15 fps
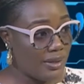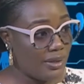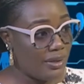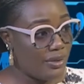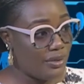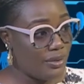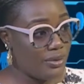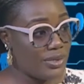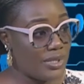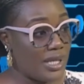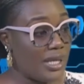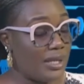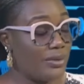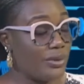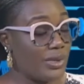
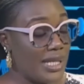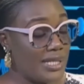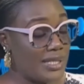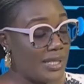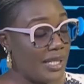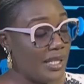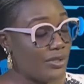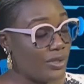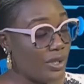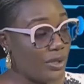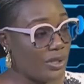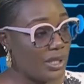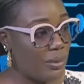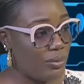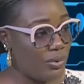known as the
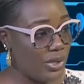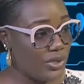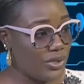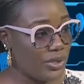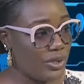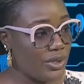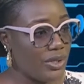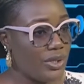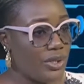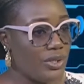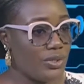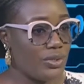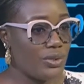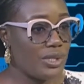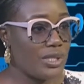intraocular pressure.
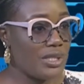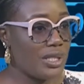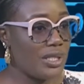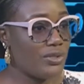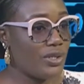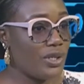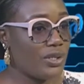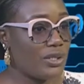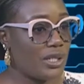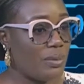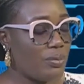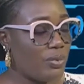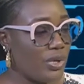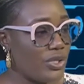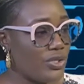So this intraocular
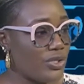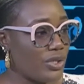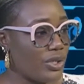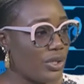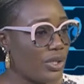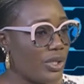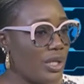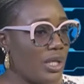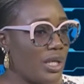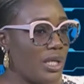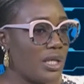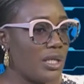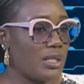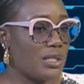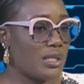pressure
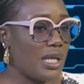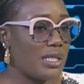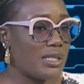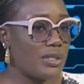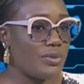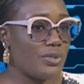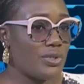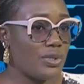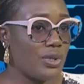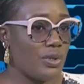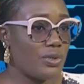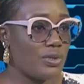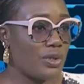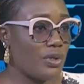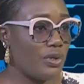is as a
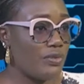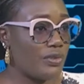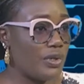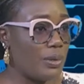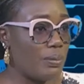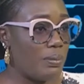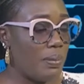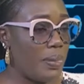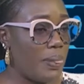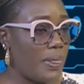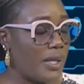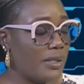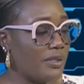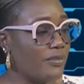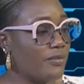result of
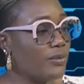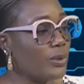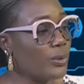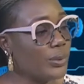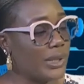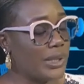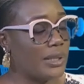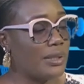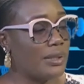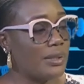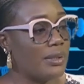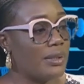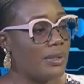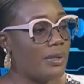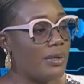the fluid
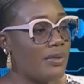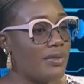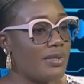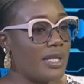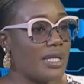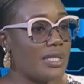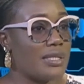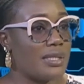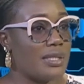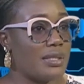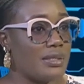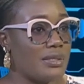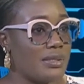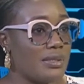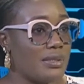that
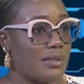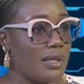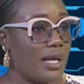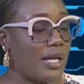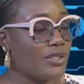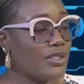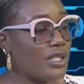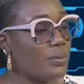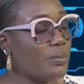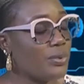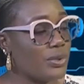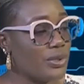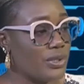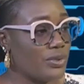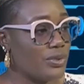is actually
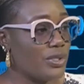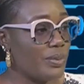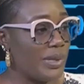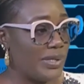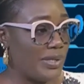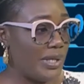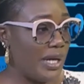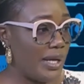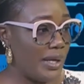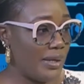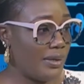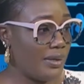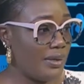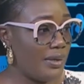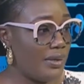produced by the eye
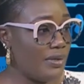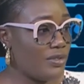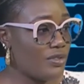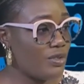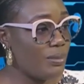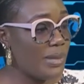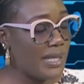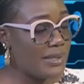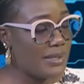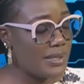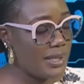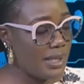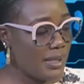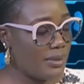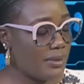to
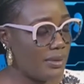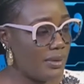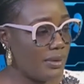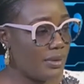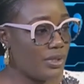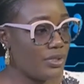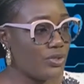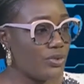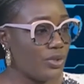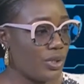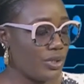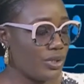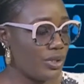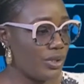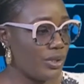maintain the
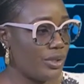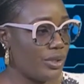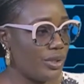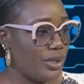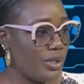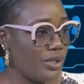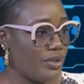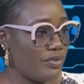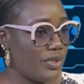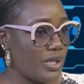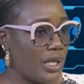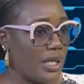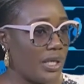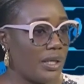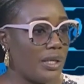structure of the
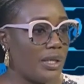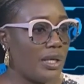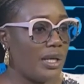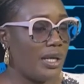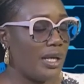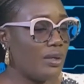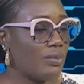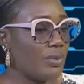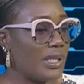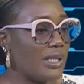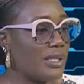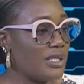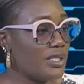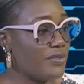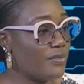eye. And
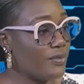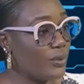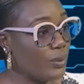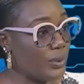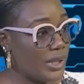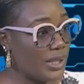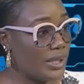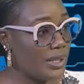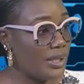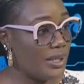when this fluid